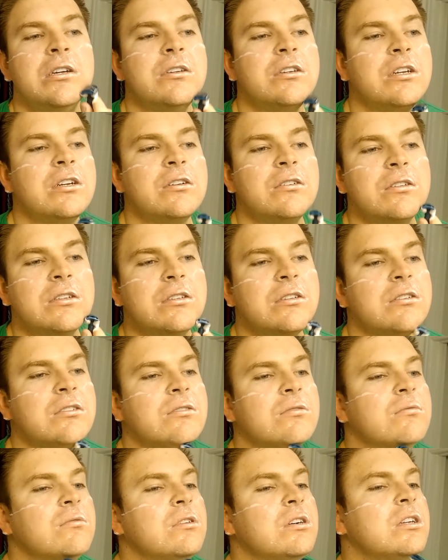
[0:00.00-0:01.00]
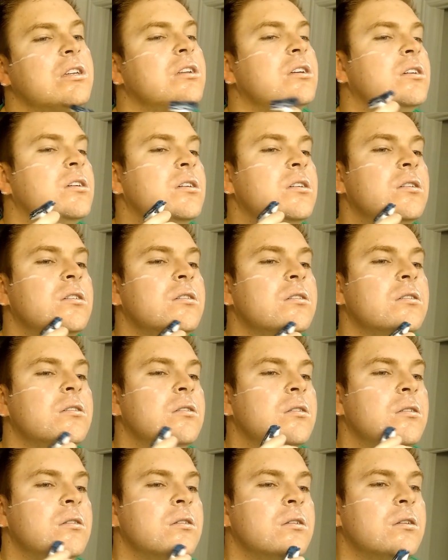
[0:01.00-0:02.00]
generally there's one
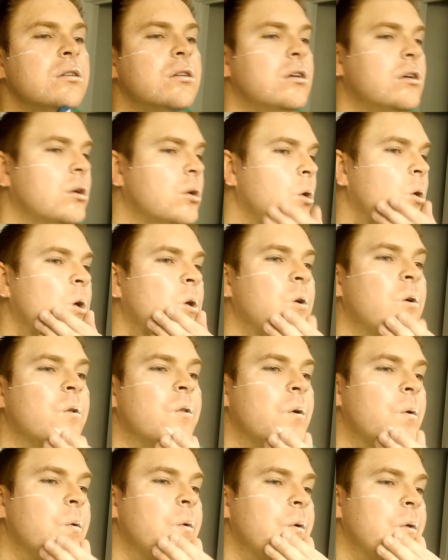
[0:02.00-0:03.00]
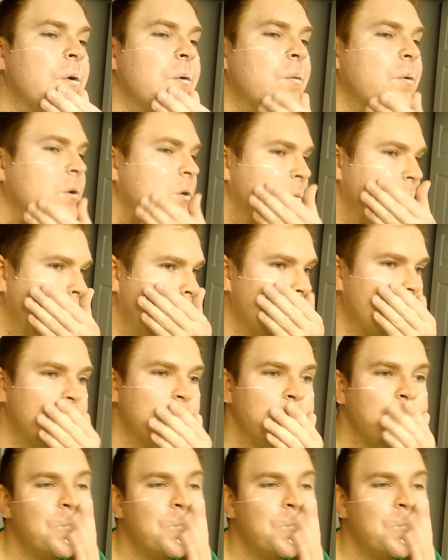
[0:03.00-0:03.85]
angle that really works best.